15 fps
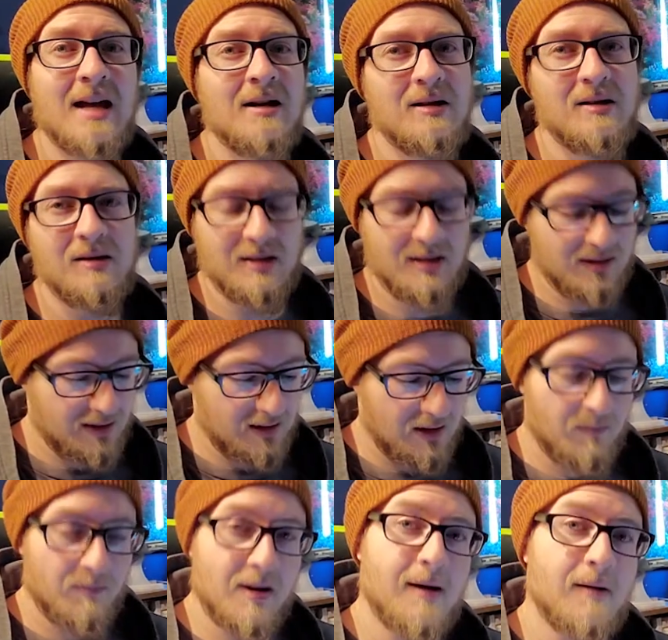in these
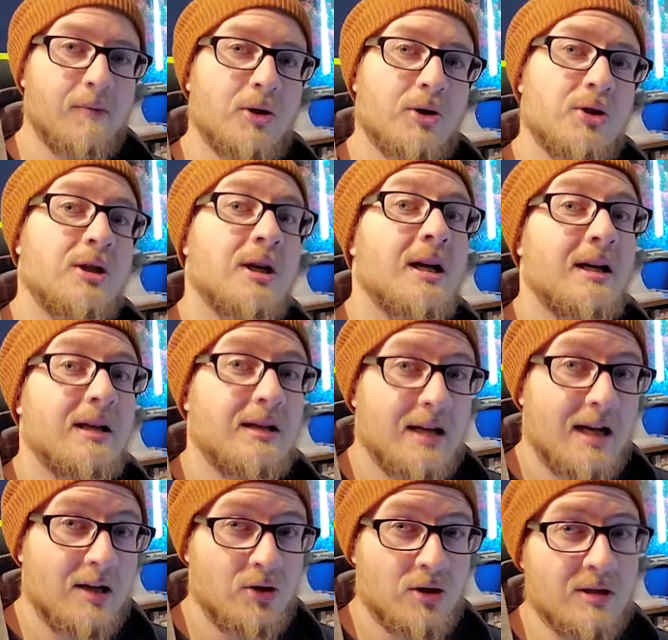impoverished
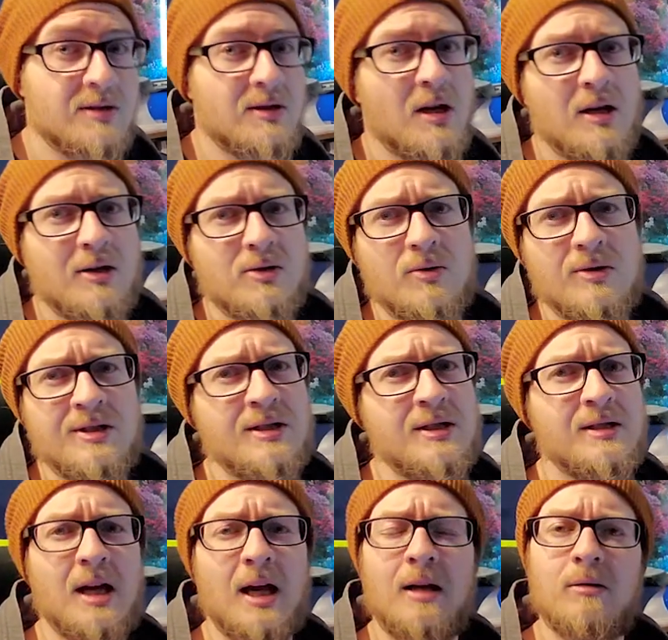nations. So this
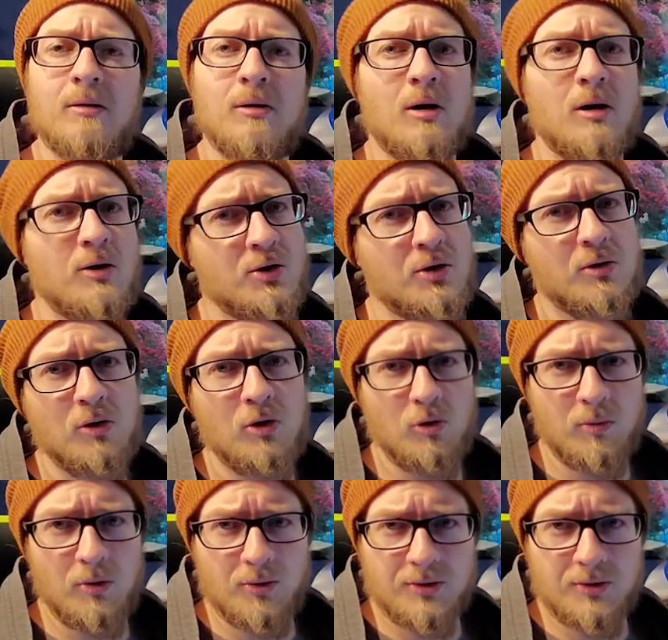is a large global